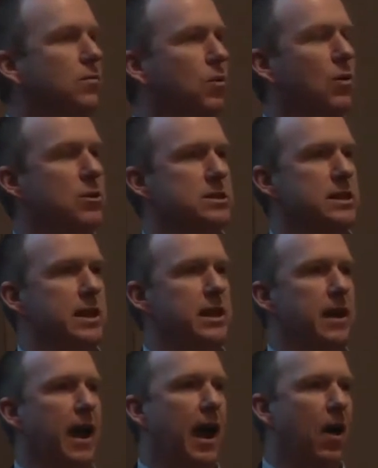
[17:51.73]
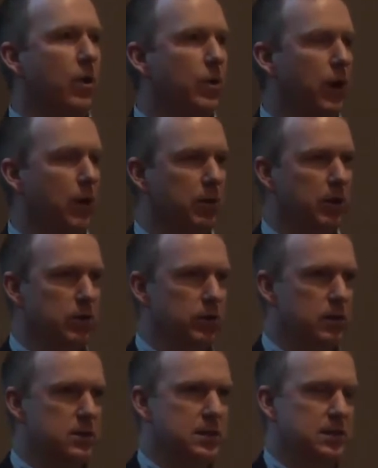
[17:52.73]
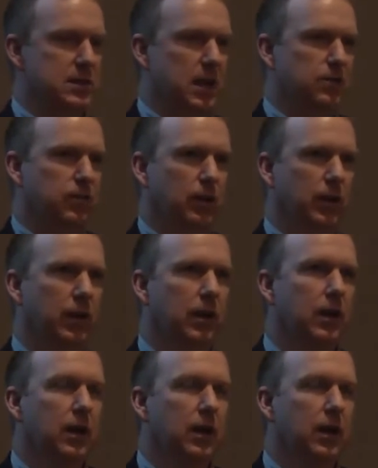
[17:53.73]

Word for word: what was key to how we were able to do this successfully?